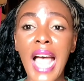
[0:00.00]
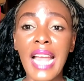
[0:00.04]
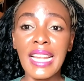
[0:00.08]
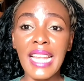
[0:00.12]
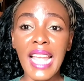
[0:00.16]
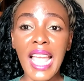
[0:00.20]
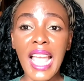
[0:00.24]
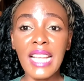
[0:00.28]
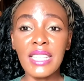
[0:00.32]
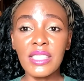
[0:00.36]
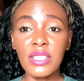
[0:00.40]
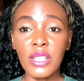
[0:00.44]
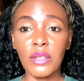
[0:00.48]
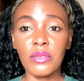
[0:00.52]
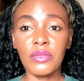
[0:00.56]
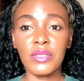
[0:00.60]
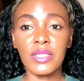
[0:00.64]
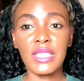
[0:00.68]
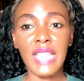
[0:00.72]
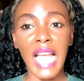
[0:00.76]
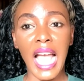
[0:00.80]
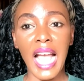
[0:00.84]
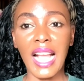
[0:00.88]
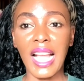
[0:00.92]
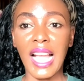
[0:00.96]
at the end
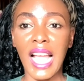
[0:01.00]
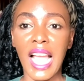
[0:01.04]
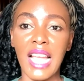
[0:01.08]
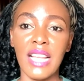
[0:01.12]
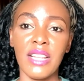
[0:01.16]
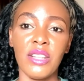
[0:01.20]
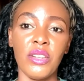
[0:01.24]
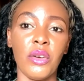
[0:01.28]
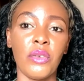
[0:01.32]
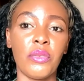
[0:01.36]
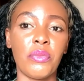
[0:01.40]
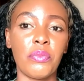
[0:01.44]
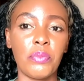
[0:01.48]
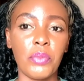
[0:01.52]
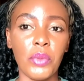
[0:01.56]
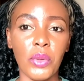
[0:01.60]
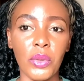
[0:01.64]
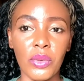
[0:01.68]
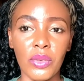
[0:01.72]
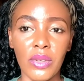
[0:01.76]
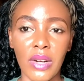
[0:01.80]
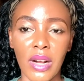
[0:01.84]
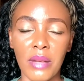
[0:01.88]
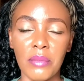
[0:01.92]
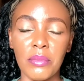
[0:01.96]
of that kind of
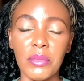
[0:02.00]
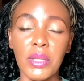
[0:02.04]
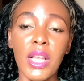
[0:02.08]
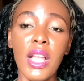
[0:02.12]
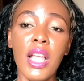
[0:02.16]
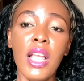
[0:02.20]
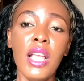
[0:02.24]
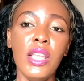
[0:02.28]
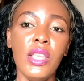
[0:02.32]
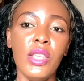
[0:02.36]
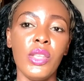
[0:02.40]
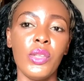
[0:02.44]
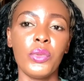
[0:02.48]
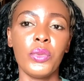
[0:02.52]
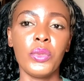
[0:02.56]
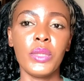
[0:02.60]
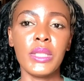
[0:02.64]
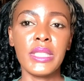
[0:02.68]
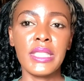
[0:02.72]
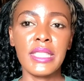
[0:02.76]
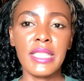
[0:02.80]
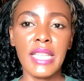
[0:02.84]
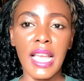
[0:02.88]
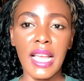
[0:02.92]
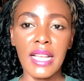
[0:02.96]
program, you
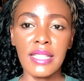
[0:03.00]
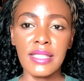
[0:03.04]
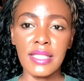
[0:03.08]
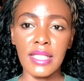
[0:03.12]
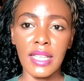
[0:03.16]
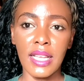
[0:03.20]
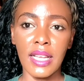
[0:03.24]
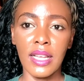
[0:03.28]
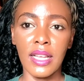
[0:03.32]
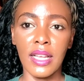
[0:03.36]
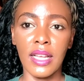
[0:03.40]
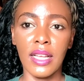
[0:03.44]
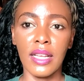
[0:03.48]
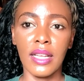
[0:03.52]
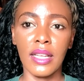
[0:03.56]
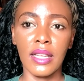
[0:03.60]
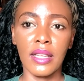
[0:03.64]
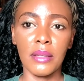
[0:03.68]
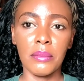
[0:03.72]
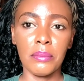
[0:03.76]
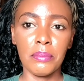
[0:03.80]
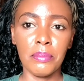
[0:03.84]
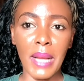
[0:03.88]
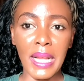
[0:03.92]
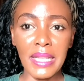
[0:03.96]
would get
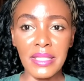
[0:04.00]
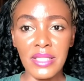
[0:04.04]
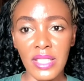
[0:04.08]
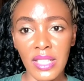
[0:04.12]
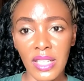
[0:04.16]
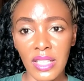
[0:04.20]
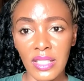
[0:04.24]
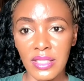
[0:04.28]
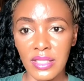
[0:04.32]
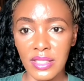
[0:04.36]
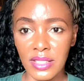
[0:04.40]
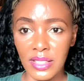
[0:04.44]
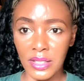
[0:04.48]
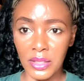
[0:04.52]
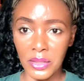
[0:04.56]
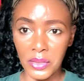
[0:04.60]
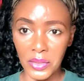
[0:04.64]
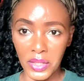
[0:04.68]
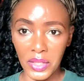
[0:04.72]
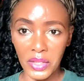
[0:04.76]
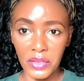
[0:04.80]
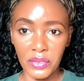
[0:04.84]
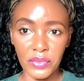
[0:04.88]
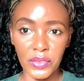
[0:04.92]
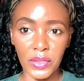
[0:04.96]
a bachelor's
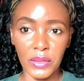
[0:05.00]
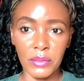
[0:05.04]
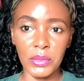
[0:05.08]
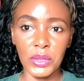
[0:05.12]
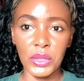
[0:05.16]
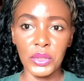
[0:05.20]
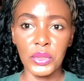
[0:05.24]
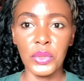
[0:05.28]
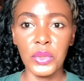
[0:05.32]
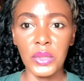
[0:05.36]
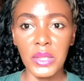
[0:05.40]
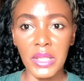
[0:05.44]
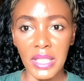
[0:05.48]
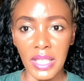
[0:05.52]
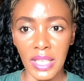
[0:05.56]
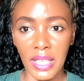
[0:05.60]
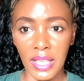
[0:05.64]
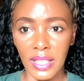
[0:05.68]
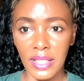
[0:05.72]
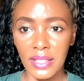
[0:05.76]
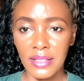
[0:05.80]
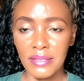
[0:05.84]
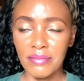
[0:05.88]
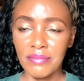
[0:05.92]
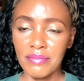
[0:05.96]
degree from the
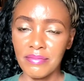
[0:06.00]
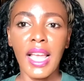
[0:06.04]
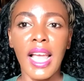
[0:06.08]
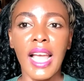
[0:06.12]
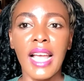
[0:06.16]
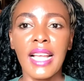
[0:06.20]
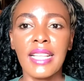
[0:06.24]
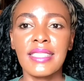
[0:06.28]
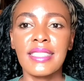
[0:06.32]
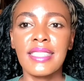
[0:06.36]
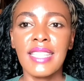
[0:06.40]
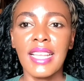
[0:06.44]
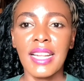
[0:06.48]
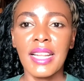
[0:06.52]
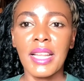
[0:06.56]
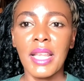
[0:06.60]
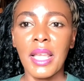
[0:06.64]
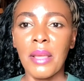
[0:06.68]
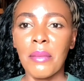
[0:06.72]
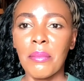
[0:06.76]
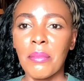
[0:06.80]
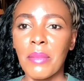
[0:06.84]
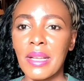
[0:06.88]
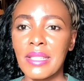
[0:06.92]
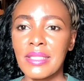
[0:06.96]
UK and then
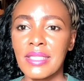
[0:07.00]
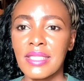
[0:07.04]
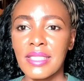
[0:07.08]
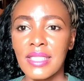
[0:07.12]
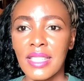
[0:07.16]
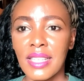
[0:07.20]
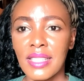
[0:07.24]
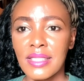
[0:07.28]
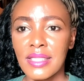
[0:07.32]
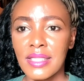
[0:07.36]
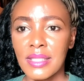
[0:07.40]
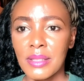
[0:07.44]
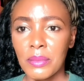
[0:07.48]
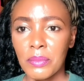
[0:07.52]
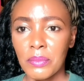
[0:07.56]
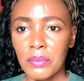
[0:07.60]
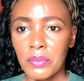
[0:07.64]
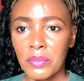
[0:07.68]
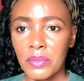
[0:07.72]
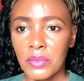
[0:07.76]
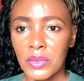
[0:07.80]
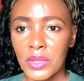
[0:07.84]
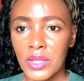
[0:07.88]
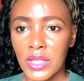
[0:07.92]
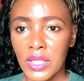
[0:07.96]
a master's
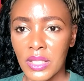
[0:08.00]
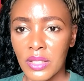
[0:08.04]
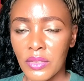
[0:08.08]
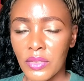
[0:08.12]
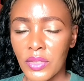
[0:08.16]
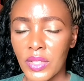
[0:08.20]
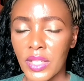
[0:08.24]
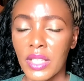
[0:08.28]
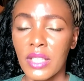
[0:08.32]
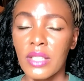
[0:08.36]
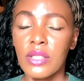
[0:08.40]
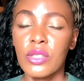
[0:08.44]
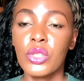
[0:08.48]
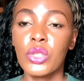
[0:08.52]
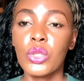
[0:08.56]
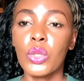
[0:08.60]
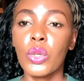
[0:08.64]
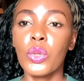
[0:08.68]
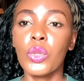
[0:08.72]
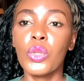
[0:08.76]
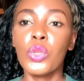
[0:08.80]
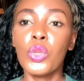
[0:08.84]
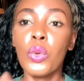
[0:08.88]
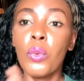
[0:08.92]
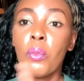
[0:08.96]
degree. So
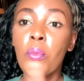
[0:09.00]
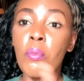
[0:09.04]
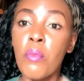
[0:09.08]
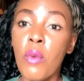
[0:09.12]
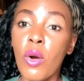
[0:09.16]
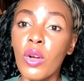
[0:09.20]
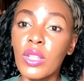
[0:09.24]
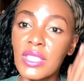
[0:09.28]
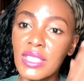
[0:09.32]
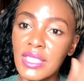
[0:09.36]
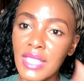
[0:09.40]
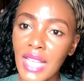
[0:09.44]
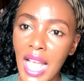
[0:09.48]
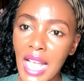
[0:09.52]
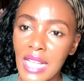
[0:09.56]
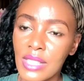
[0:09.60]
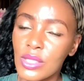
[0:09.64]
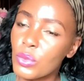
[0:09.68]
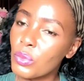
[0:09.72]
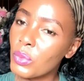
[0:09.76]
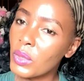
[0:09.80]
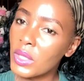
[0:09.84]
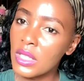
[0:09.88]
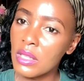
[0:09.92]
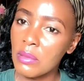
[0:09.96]
you must,
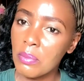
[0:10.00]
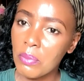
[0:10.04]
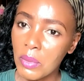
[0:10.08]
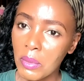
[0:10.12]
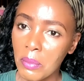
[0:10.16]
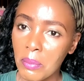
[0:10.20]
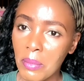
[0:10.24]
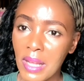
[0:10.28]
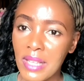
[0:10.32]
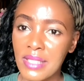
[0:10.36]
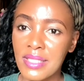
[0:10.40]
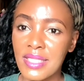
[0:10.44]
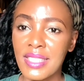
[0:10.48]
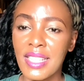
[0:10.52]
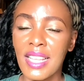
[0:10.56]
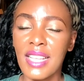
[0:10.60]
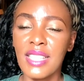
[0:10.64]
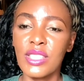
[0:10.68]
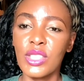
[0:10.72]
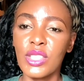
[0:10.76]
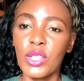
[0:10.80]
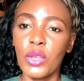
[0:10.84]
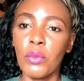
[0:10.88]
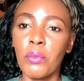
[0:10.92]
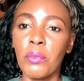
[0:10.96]
as with the
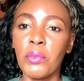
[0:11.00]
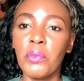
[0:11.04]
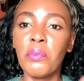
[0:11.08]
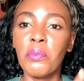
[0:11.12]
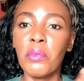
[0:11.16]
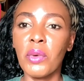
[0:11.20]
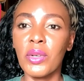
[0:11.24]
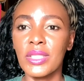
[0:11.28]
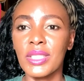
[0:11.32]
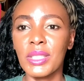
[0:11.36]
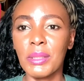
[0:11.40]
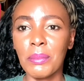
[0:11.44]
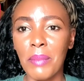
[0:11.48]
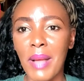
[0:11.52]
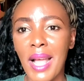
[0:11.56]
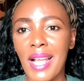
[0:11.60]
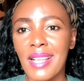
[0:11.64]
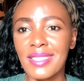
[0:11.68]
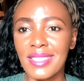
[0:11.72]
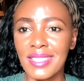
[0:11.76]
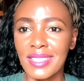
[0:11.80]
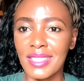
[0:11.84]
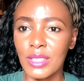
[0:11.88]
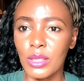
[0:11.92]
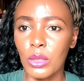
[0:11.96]
pre-masters, you must
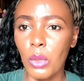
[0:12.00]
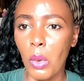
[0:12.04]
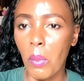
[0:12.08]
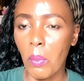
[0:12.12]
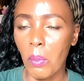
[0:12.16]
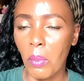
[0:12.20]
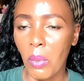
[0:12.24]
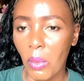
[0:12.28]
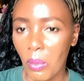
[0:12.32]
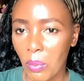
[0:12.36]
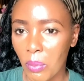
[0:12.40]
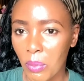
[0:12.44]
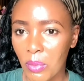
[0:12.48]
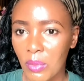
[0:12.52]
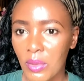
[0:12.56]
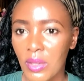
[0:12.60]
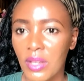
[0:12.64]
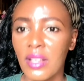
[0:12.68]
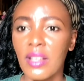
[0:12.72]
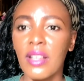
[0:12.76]
pass a top-up